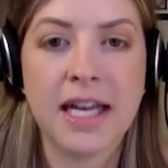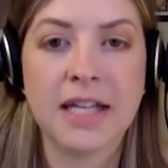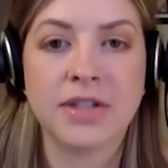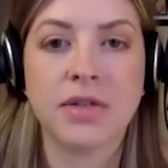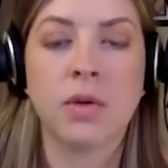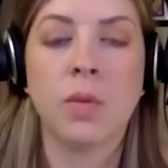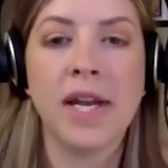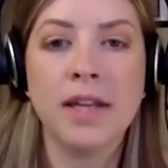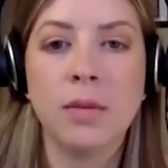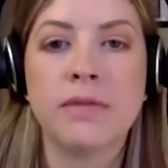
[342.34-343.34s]
And so the
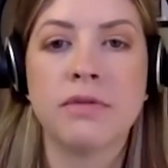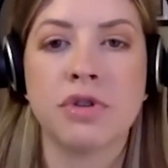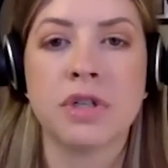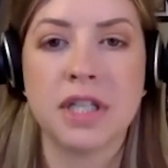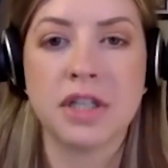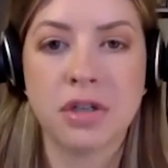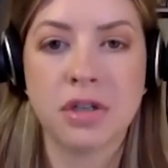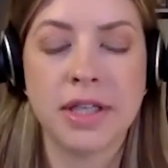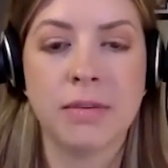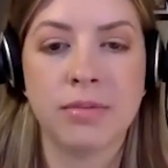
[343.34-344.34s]
way that we've
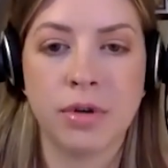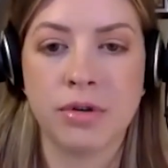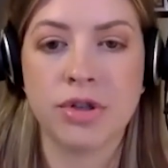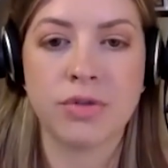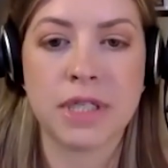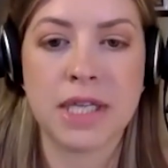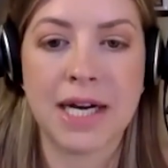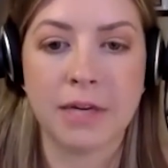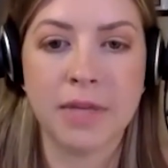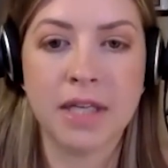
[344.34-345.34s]
traditionally approached
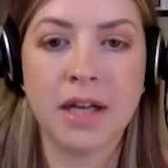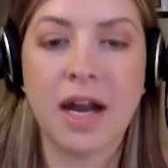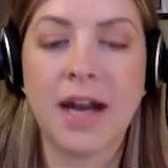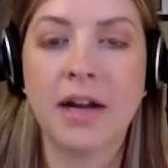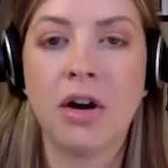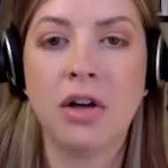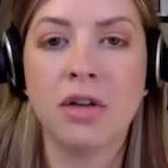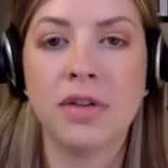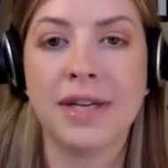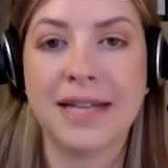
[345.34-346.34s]
retirement, I
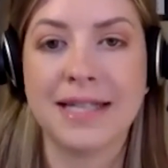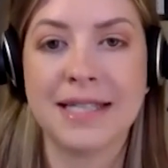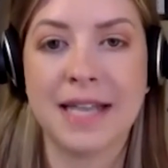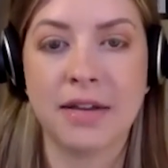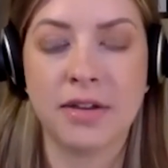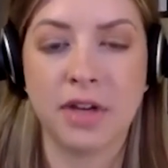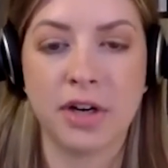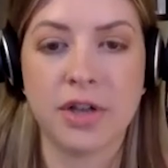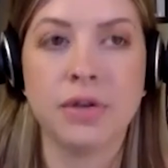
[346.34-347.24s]
call the nest egg theory.